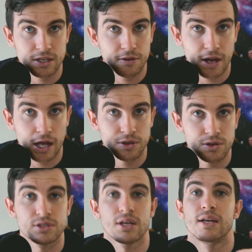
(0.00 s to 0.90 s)
your
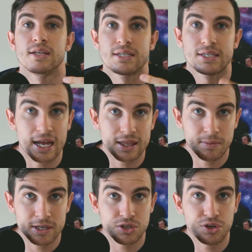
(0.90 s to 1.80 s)
values, set them
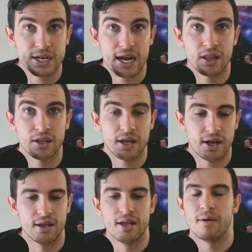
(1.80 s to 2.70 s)
into your calendar,
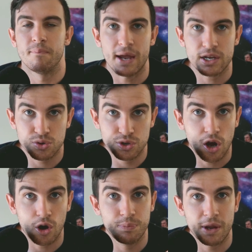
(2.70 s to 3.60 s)
make sure you
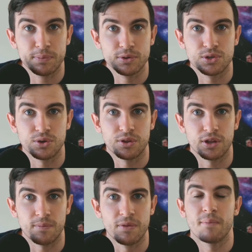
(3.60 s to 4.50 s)
hold people to
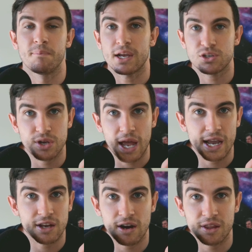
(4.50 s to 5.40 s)
them, make sure you're
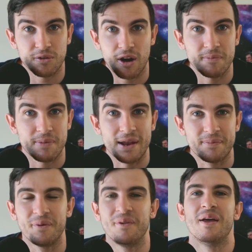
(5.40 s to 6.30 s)
hanging around the right
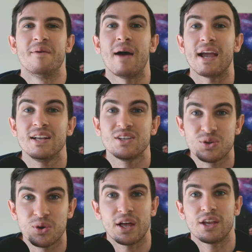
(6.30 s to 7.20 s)
people, making
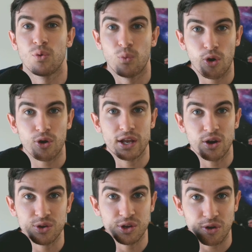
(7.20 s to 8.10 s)
sure that you're working
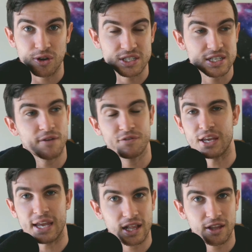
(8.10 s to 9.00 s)
on your own stuff, you're
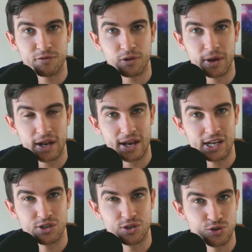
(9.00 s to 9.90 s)
healing from any
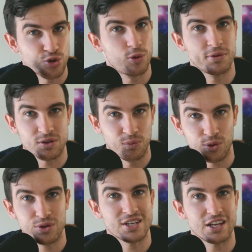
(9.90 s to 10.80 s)
traumas and
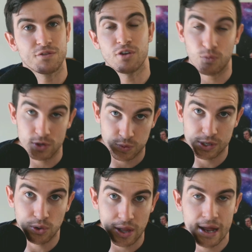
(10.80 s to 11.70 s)
wounds that you've got, which we
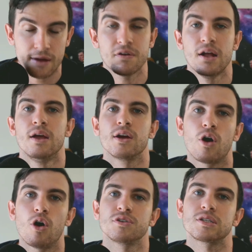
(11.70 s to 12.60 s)
all have,
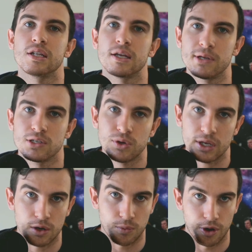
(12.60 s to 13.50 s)
constantly be doing
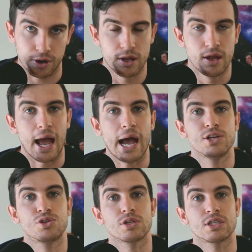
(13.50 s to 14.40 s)
inner work. As
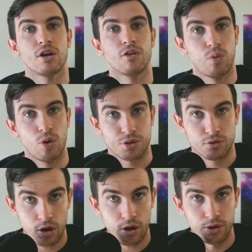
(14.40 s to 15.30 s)
your self-worth
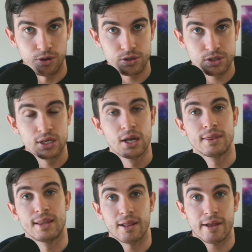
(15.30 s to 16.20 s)
grows,
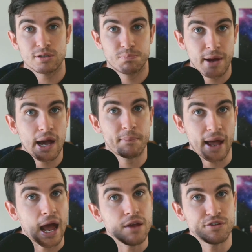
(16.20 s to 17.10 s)
the less bad
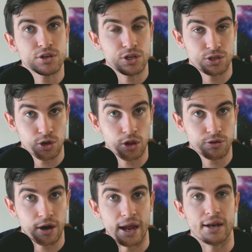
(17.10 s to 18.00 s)
behavior you
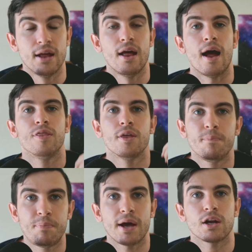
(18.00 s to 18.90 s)
tolerate and the
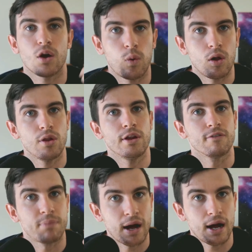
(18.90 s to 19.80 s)
better quality of
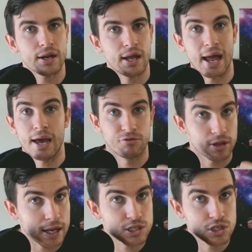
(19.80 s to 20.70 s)
partner and
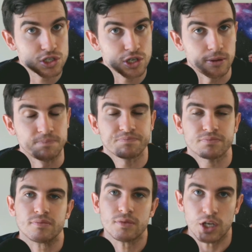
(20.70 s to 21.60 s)
relationship
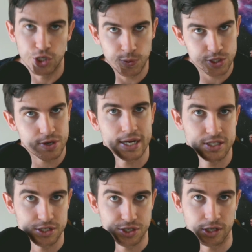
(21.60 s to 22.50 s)
you attract
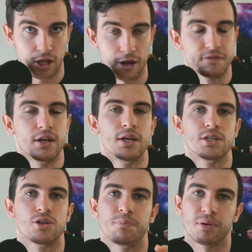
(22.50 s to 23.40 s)
into your life.
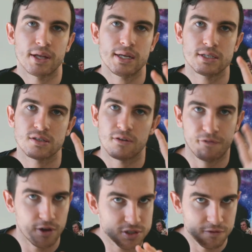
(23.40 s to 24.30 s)
So please,
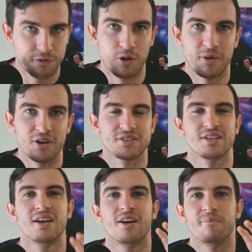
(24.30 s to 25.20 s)
first and foremost,
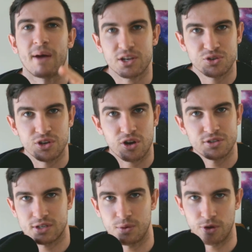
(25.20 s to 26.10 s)
make sure you're
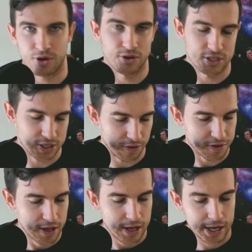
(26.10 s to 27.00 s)
constantly working on yourself.
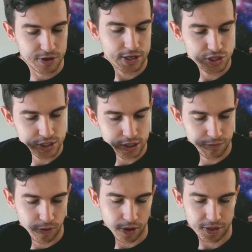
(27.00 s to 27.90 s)
Increase your
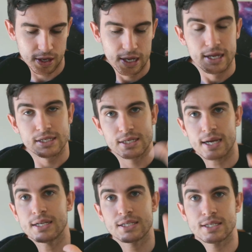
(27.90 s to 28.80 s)
self-worth.
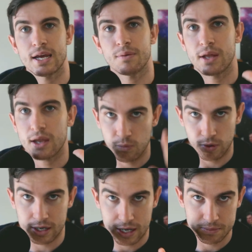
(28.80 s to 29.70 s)
Second step when
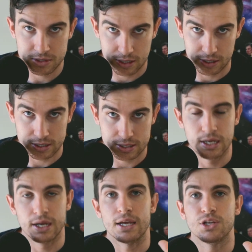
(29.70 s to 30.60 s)
it comes to this,
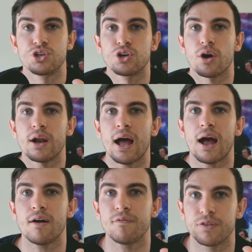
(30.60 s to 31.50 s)
is you gotta
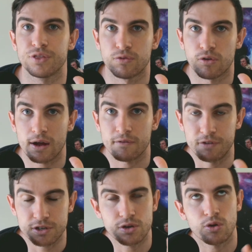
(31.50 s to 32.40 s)
have the right
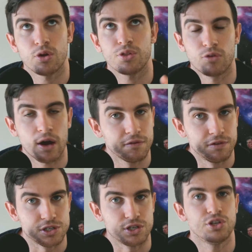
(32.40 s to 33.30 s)
vision, or not the right
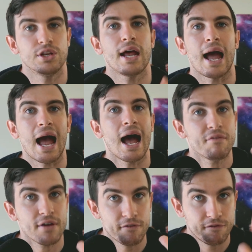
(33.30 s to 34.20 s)
vision, you need to have
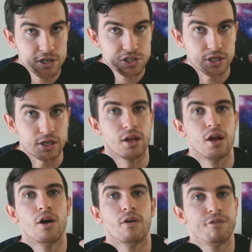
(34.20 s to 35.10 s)
a vision
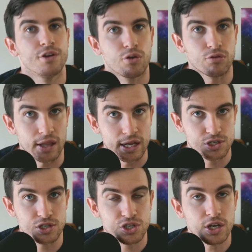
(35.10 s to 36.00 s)
for your
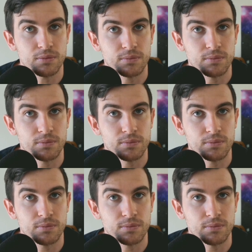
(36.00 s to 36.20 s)
relationship,